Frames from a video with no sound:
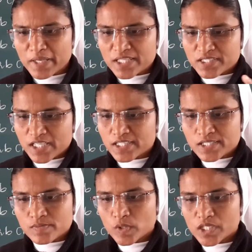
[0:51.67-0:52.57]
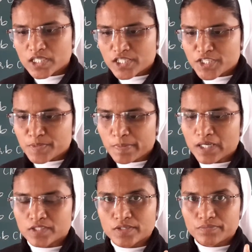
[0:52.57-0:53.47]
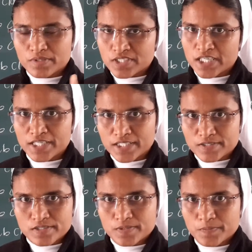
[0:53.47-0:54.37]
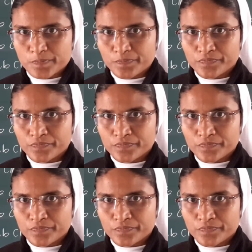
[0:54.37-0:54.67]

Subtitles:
makes sense when it is part of a sentence.